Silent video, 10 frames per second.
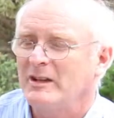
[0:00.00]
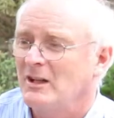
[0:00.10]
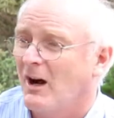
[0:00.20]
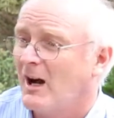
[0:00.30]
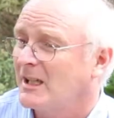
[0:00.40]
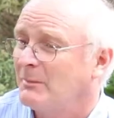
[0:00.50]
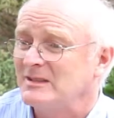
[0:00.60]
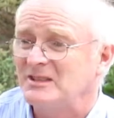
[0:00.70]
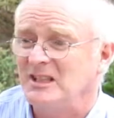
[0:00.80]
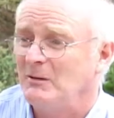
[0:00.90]
what the
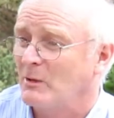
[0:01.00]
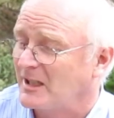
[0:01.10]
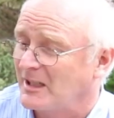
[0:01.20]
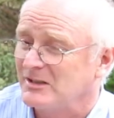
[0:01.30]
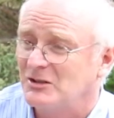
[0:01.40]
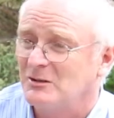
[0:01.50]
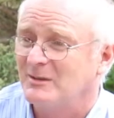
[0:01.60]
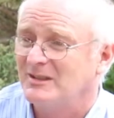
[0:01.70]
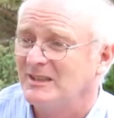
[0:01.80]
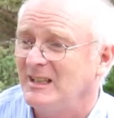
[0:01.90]
occupants see, what the
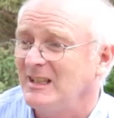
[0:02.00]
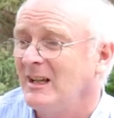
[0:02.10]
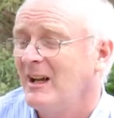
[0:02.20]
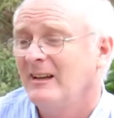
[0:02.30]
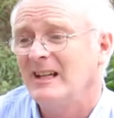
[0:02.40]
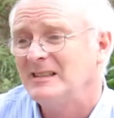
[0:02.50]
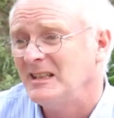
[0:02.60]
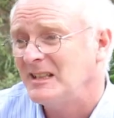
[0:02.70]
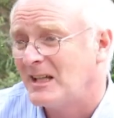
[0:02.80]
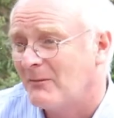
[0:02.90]
consumers see, they
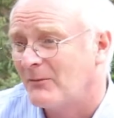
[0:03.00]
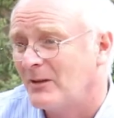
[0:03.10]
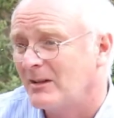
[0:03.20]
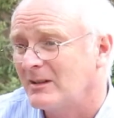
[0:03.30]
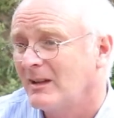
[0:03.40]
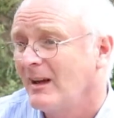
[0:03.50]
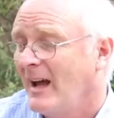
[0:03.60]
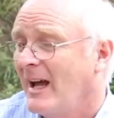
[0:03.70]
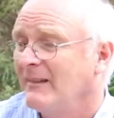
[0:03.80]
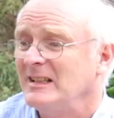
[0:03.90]
see comfort
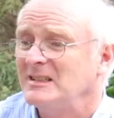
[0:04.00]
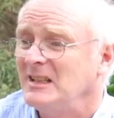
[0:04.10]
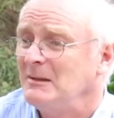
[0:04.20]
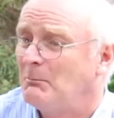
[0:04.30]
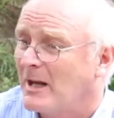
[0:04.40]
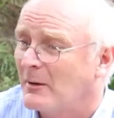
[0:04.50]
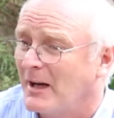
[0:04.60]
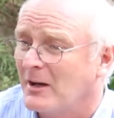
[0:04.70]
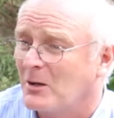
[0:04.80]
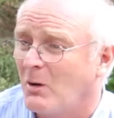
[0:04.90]
and they see better
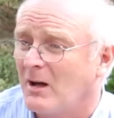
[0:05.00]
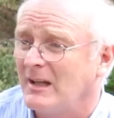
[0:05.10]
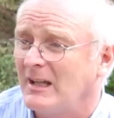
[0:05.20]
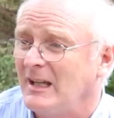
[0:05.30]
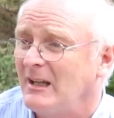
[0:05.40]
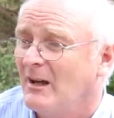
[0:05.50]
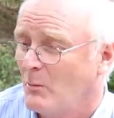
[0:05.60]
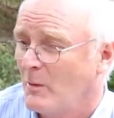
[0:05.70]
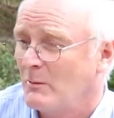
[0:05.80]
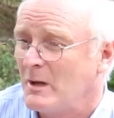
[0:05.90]
air quality
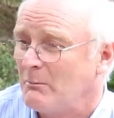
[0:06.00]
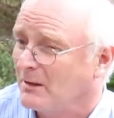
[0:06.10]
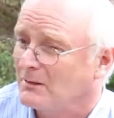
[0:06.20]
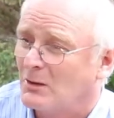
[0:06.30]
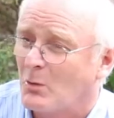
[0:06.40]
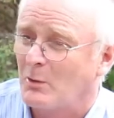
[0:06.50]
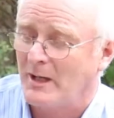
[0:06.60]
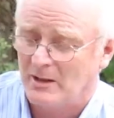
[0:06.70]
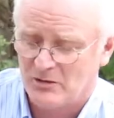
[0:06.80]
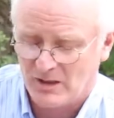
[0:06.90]
when we build lower
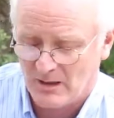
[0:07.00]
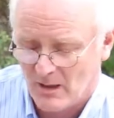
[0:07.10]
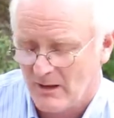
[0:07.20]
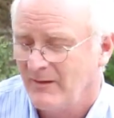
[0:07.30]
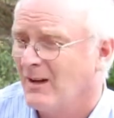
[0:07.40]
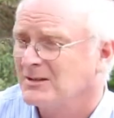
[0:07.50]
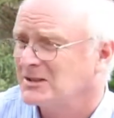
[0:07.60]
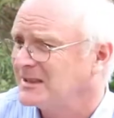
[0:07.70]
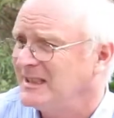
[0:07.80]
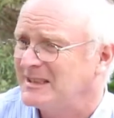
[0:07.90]
energy. They
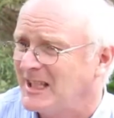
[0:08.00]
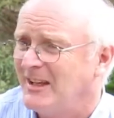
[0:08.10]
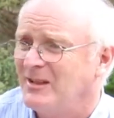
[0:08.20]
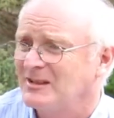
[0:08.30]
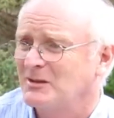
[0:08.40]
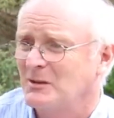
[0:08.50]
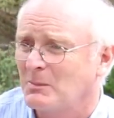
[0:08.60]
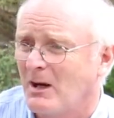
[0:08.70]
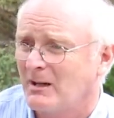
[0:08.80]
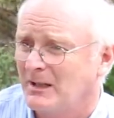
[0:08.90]
also see savings in their
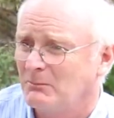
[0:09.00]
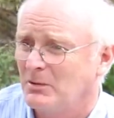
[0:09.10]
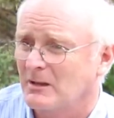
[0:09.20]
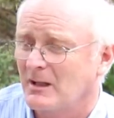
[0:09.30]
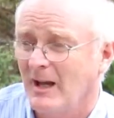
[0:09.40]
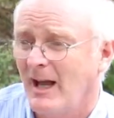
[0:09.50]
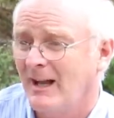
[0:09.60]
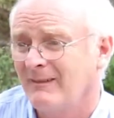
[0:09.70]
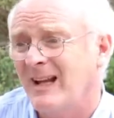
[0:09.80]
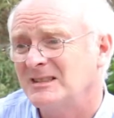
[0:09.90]
pocketbook.
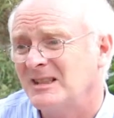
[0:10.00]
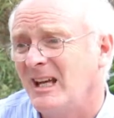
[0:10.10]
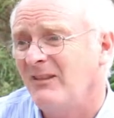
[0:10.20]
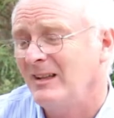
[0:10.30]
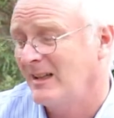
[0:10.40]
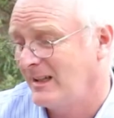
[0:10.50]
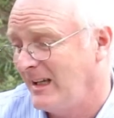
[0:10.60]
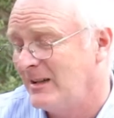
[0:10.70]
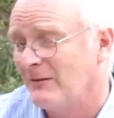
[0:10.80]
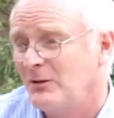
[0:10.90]
And that saving that
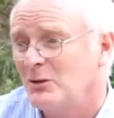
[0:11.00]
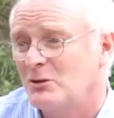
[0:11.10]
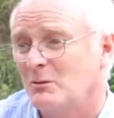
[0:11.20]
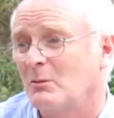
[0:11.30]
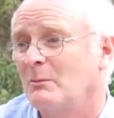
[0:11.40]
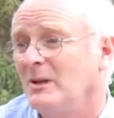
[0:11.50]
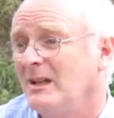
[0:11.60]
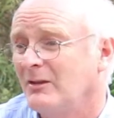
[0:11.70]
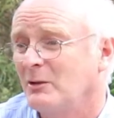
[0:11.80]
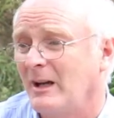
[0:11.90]
in the future will be
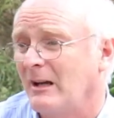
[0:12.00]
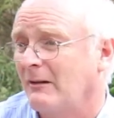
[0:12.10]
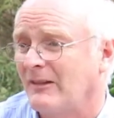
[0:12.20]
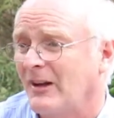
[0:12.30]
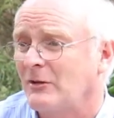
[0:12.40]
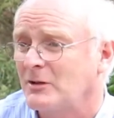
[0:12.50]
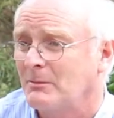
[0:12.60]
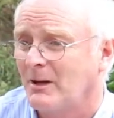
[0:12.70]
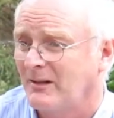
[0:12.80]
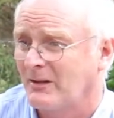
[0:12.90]
even greater as
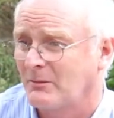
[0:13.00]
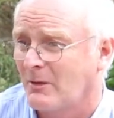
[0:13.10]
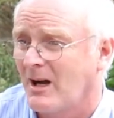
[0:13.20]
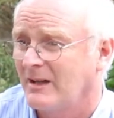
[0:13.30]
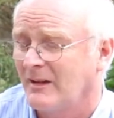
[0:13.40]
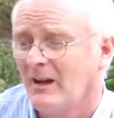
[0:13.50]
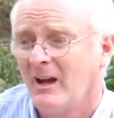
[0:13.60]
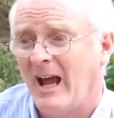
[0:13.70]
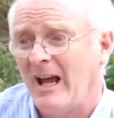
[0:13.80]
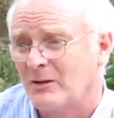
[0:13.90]
energy prices rise.
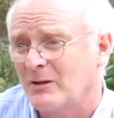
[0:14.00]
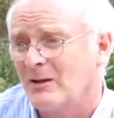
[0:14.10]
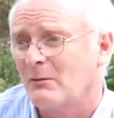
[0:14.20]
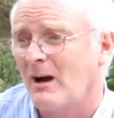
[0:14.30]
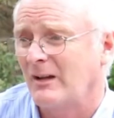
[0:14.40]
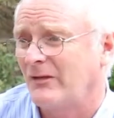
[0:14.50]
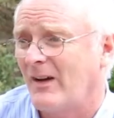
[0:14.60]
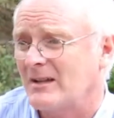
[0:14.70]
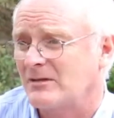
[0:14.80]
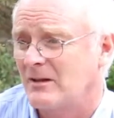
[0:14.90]
And they're going to rise
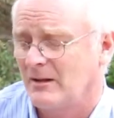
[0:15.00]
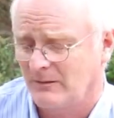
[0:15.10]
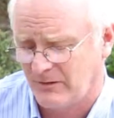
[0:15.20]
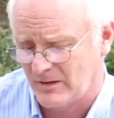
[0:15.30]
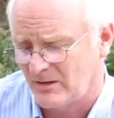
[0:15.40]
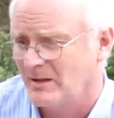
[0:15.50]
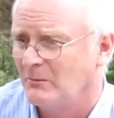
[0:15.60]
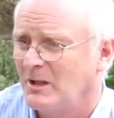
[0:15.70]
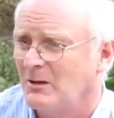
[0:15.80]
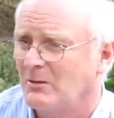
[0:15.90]
faster than inflation,
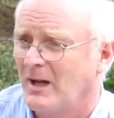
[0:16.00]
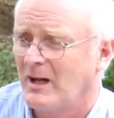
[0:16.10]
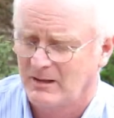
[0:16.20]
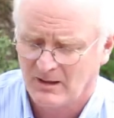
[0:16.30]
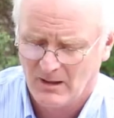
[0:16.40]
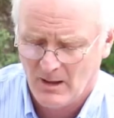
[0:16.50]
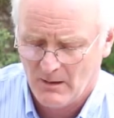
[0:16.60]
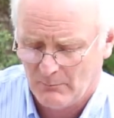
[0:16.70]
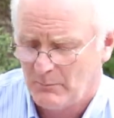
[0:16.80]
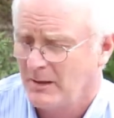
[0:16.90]
and we know that.
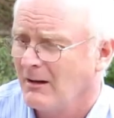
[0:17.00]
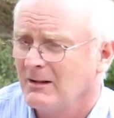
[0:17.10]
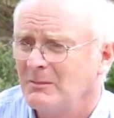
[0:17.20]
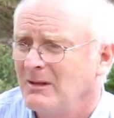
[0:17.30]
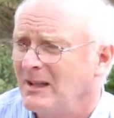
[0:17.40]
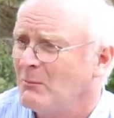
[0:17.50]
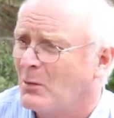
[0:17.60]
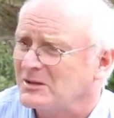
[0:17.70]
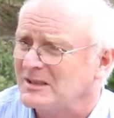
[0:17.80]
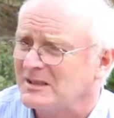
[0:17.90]
But ultimately,
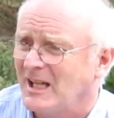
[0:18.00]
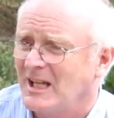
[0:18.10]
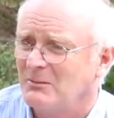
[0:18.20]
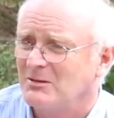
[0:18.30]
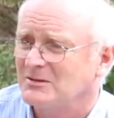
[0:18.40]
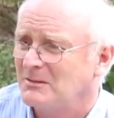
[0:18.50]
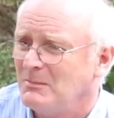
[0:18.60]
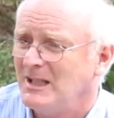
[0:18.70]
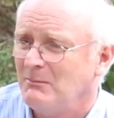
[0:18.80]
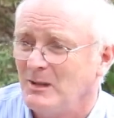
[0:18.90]
more sustainable to
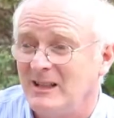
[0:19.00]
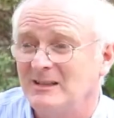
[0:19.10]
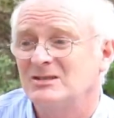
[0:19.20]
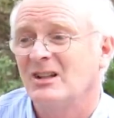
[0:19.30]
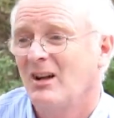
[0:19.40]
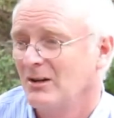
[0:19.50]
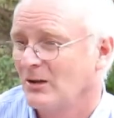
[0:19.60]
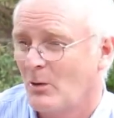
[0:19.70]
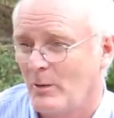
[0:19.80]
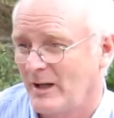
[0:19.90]
me means
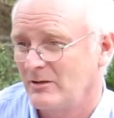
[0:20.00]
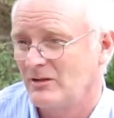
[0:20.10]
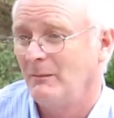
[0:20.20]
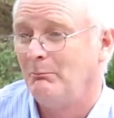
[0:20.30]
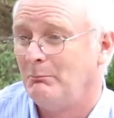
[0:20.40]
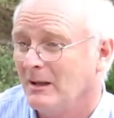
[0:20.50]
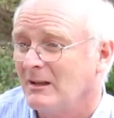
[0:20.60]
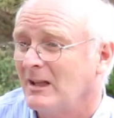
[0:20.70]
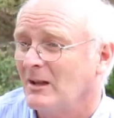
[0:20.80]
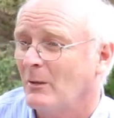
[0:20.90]
low energy.
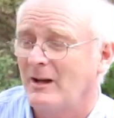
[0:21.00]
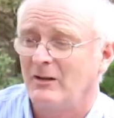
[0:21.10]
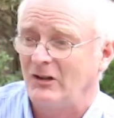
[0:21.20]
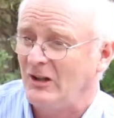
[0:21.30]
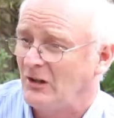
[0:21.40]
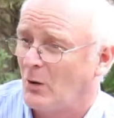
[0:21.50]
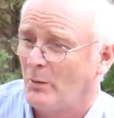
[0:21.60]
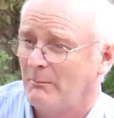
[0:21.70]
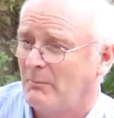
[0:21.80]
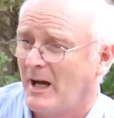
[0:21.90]
Building at low energy,
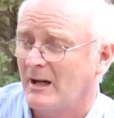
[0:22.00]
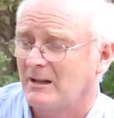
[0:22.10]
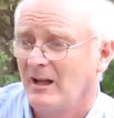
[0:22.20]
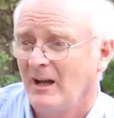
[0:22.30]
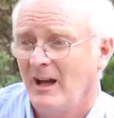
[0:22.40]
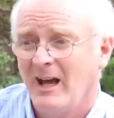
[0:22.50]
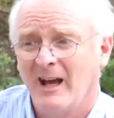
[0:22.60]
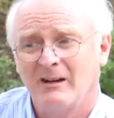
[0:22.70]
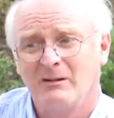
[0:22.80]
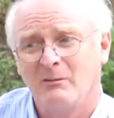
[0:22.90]
low impact.
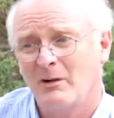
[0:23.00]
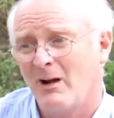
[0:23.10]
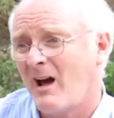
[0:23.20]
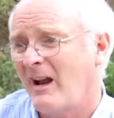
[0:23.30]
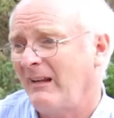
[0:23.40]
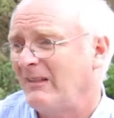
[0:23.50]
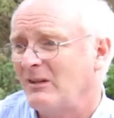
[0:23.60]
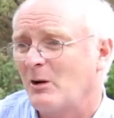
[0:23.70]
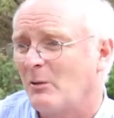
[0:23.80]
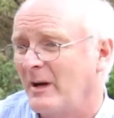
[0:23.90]
And we're not at
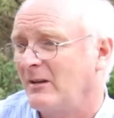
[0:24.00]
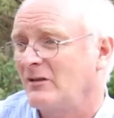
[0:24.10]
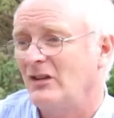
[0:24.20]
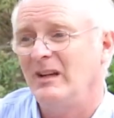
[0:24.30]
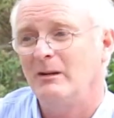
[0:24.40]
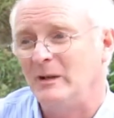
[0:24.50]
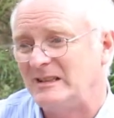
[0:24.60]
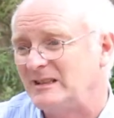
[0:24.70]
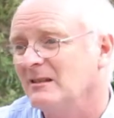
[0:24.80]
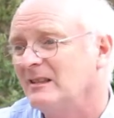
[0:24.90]
zero energy. We
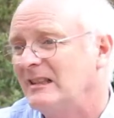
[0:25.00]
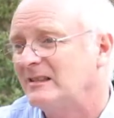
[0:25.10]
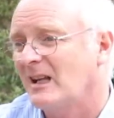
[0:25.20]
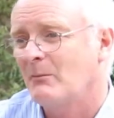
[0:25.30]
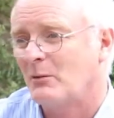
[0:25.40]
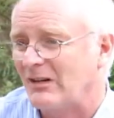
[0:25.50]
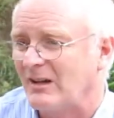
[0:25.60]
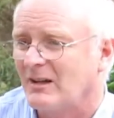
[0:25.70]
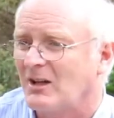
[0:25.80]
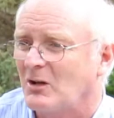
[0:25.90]
still need some. We're
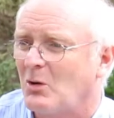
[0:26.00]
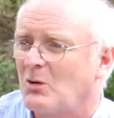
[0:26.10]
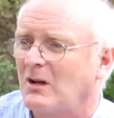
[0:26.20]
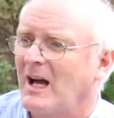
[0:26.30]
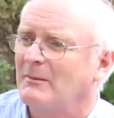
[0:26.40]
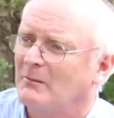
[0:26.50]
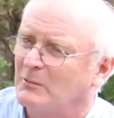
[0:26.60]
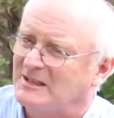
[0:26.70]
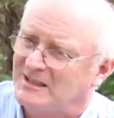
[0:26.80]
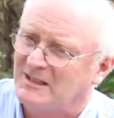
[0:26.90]
still in a cold climate.
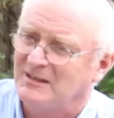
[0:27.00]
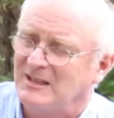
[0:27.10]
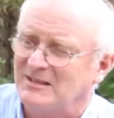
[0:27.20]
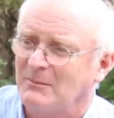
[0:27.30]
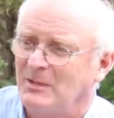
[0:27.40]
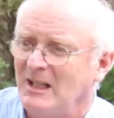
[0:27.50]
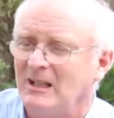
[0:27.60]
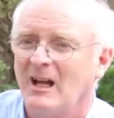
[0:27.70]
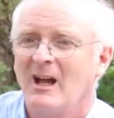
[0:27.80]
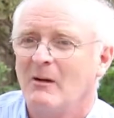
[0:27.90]
We still need some
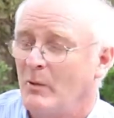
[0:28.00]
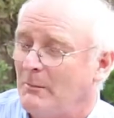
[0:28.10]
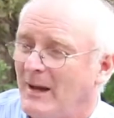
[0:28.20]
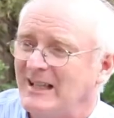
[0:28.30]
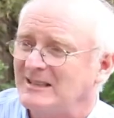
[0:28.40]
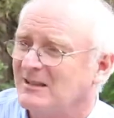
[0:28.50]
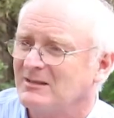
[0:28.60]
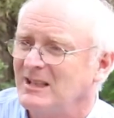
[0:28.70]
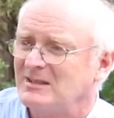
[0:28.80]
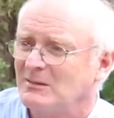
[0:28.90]
heat. We may
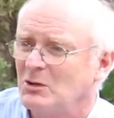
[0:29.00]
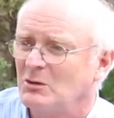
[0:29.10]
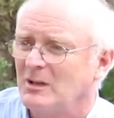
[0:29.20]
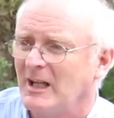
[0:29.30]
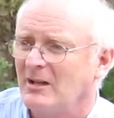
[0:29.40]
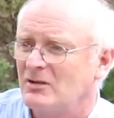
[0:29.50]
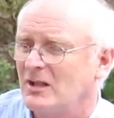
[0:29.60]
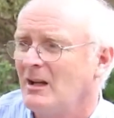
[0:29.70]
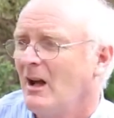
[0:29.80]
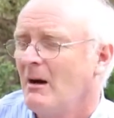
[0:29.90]
still need some cooling
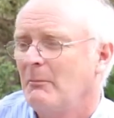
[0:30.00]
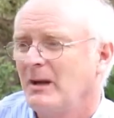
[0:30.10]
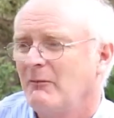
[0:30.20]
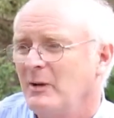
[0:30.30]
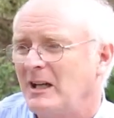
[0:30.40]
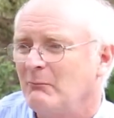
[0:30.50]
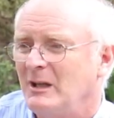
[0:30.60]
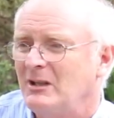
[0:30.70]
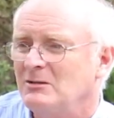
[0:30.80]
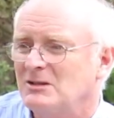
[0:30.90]
energy. But if we can
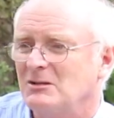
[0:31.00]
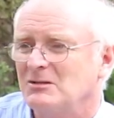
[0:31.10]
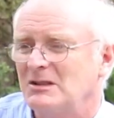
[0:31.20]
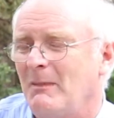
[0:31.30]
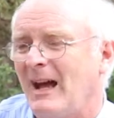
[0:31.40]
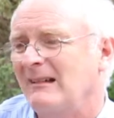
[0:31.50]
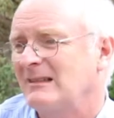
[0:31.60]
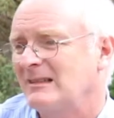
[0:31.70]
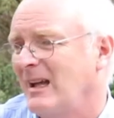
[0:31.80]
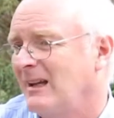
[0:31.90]
reduce those
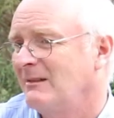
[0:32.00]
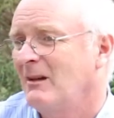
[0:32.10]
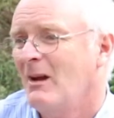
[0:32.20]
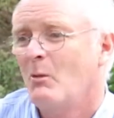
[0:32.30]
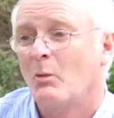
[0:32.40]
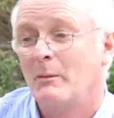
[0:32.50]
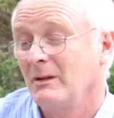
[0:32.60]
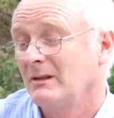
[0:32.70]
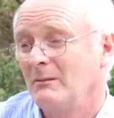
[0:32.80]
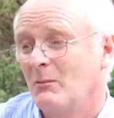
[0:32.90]
demands, then we're
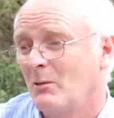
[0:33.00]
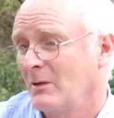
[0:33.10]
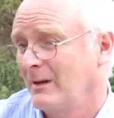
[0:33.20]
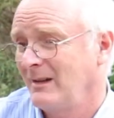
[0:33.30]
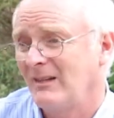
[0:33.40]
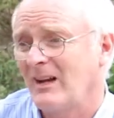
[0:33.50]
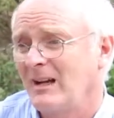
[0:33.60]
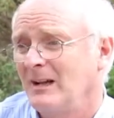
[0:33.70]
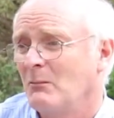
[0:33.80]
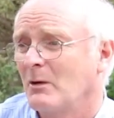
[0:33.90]
building more and
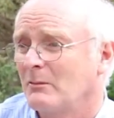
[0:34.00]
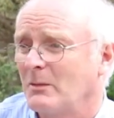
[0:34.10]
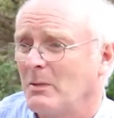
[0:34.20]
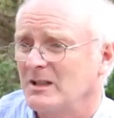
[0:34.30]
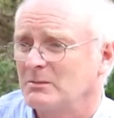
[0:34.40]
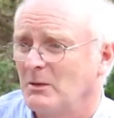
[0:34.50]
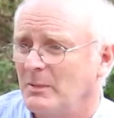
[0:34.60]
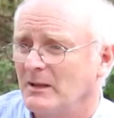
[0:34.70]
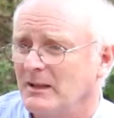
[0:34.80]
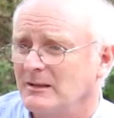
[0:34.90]
designing more responsible
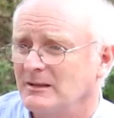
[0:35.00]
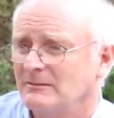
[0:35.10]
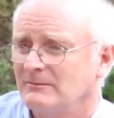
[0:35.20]
buildings.